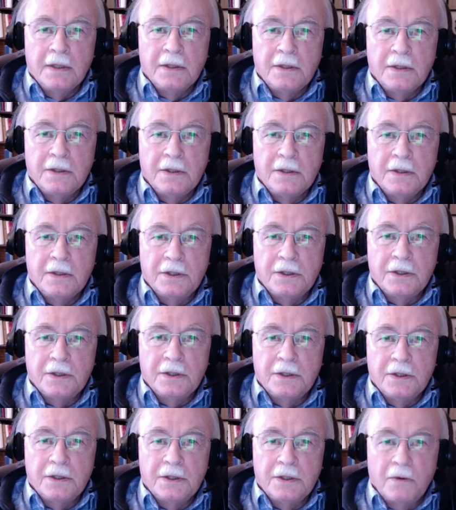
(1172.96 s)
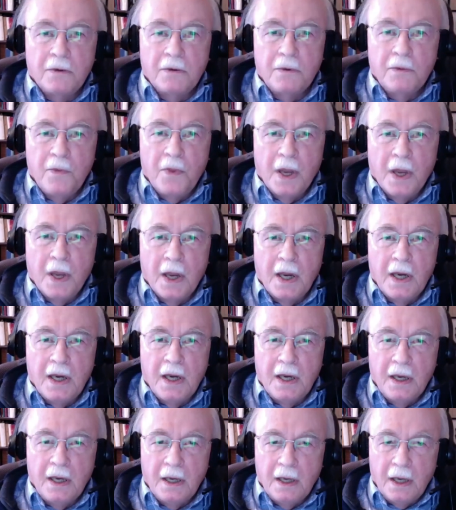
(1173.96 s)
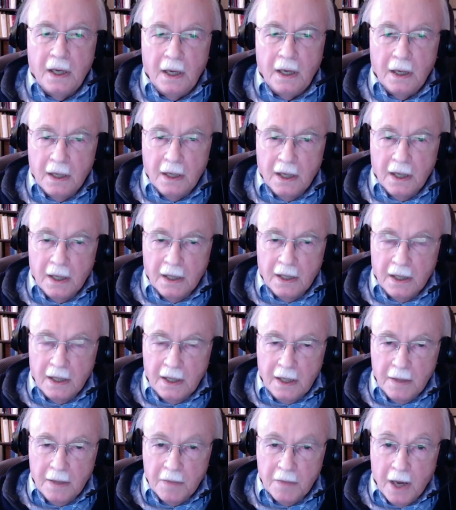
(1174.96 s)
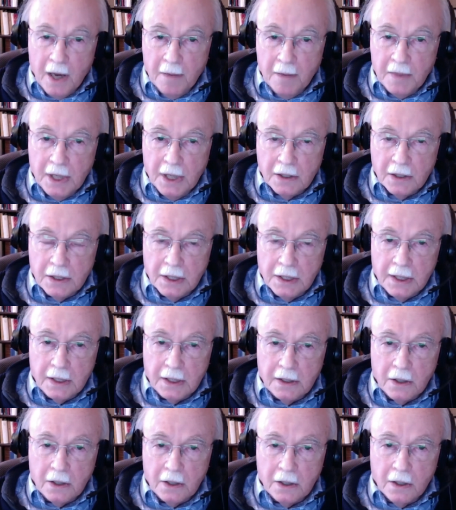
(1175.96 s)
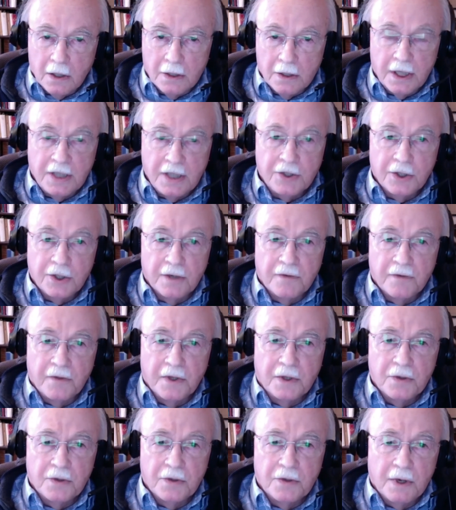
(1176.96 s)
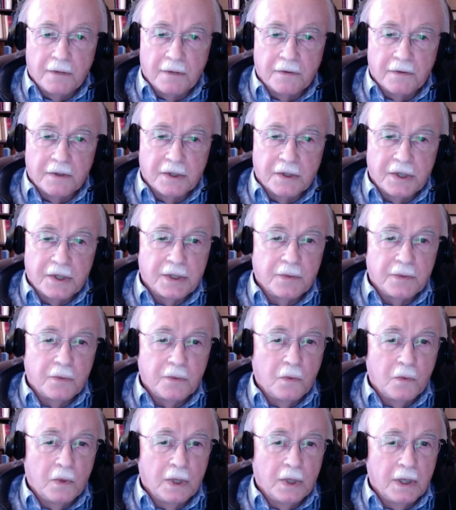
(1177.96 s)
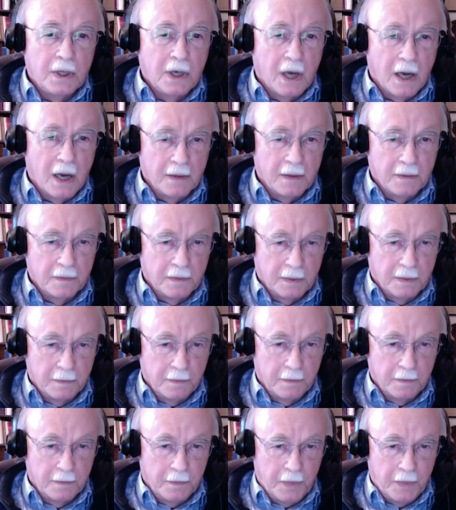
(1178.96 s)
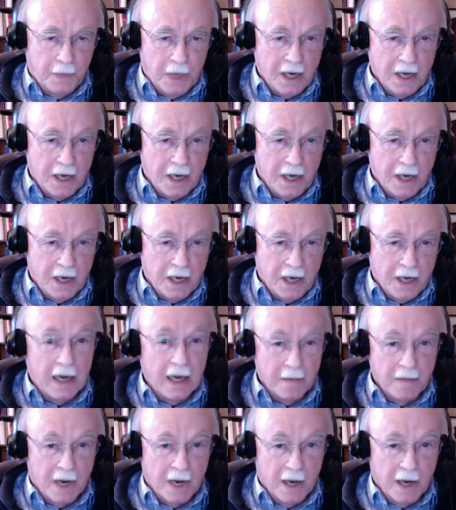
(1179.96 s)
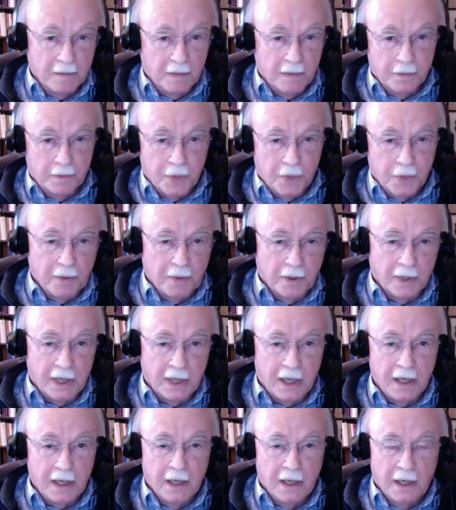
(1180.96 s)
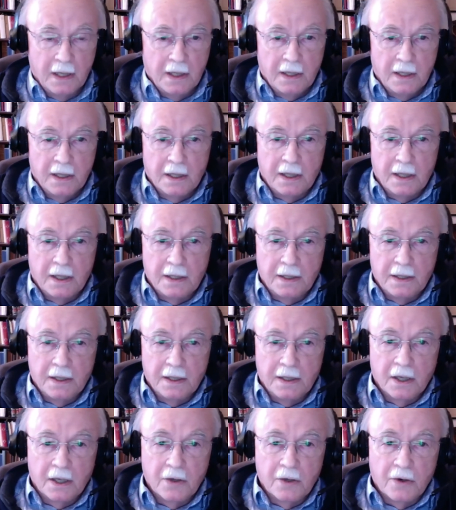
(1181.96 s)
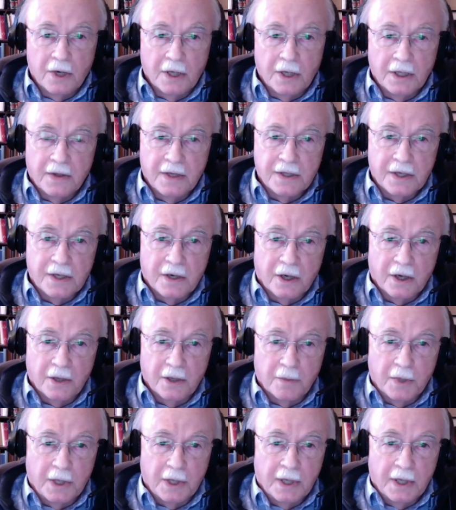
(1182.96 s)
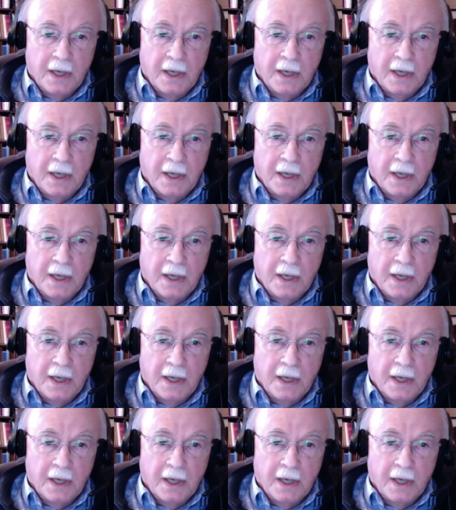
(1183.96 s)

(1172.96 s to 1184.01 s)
So the uh, Imam in occultation of the Twelvers would not be an Imam properly, uh, according to this argument.